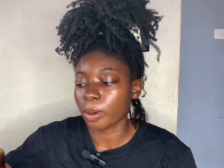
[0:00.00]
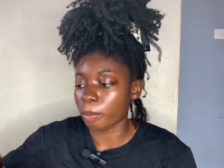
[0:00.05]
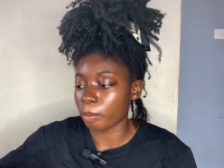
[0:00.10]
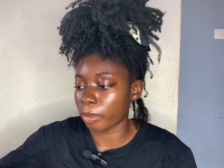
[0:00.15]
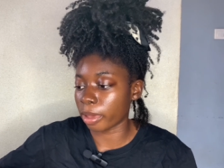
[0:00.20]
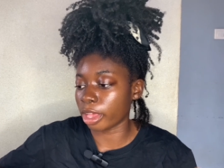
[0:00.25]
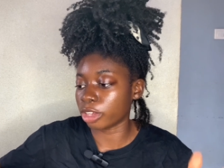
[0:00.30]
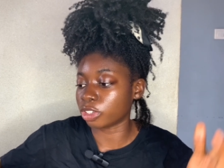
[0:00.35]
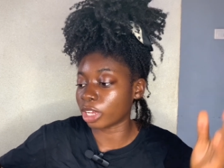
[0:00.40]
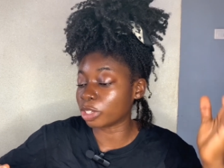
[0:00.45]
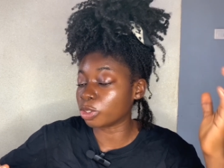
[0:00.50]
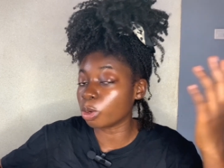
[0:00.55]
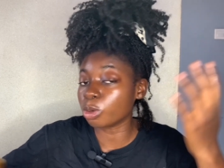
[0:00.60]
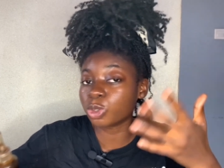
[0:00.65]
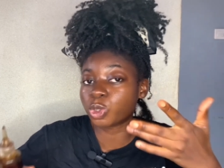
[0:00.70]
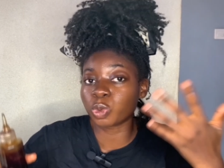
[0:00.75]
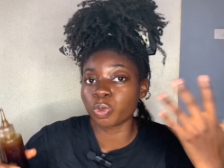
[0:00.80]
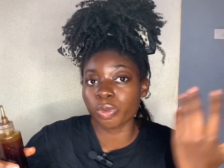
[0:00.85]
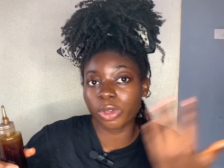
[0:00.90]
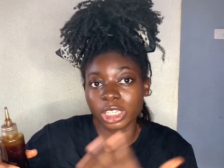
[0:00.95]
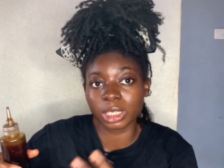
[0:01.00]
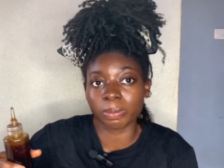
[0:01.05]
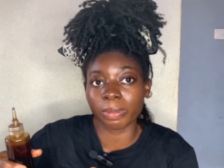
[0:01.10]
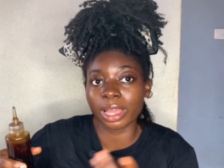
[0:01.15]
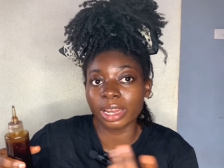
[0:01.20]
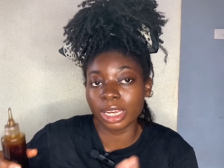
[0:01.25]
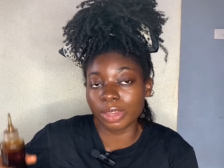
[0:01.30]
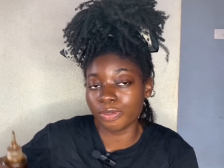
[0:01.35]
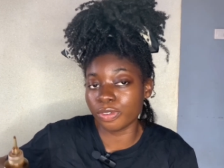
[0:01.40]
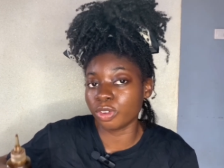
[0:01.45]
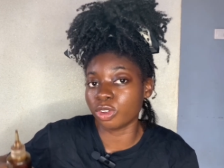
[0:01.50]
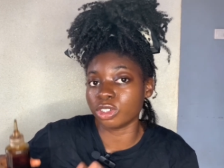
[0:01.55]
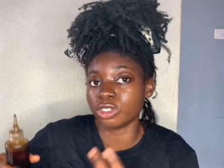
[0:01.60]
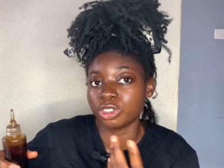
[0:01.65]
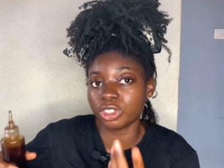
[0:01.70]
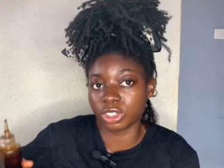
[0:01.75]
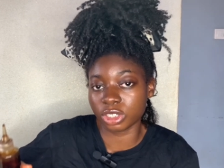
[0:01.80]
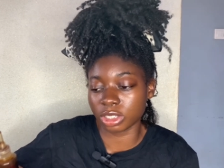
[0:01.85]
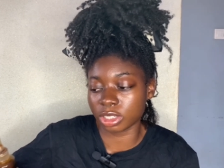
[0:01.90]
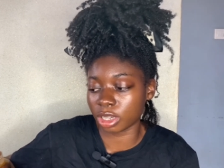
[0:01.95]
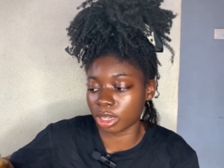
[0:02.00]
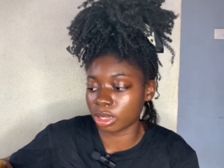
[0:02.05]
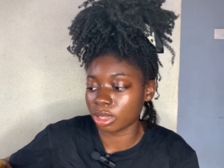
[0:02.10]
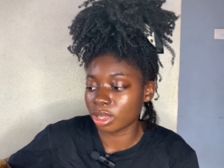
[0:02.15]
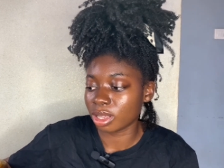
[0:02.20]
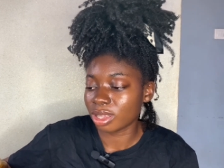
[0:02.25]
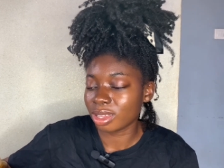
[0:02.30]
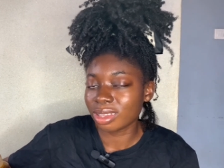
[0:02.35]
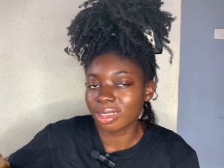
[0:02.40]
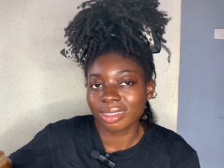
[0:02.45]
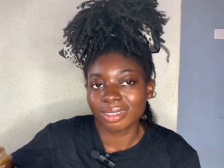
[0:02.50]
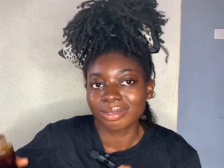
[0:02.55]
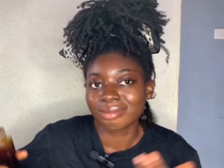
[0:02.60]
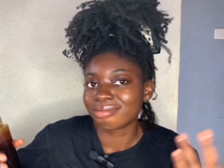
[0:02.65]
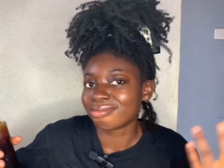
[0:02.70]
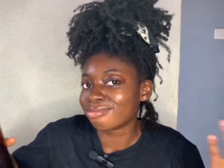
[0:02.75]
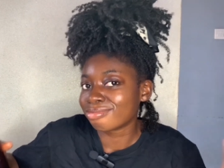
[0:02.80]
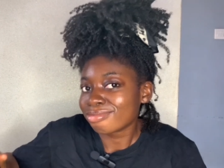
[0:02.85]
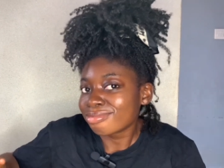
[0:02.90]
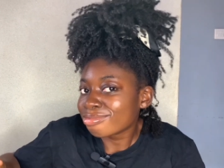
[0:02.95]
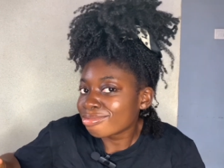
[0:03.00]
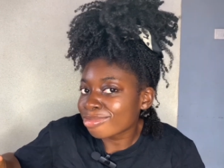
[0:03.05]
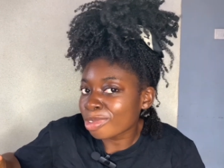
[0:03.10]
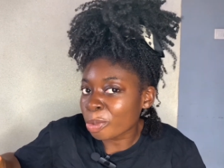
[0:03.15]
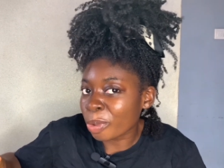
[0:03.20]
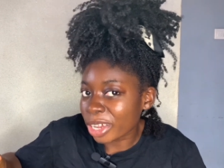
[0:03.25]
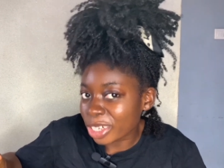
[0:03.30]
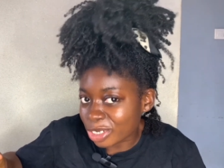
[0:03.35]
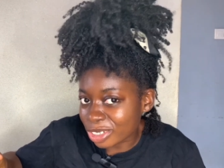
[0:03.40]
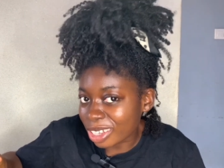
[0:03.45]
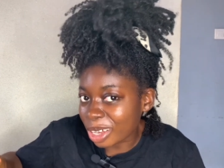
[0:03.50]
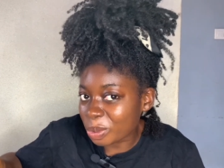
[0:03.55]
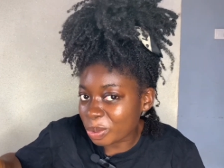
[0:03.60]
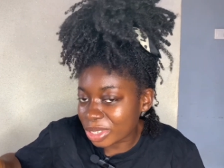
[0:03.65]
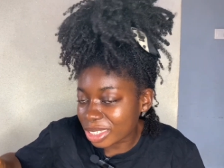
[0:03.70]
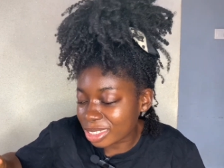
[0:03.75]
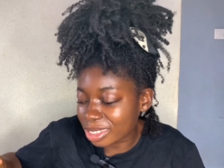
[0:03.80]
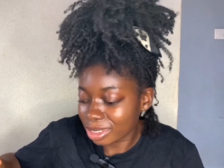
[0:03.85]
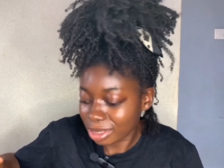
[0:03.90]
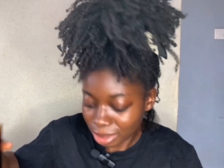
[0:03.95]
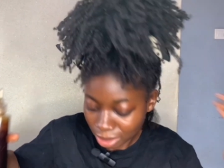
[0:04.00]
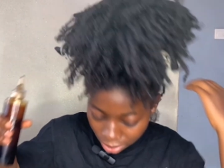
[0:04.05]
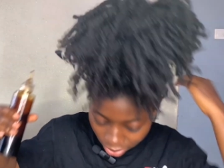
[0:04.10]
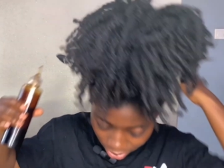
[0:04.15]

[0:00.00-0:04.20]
my hair, so I don't want to waste my leave-in conditioner. Why should I waste it?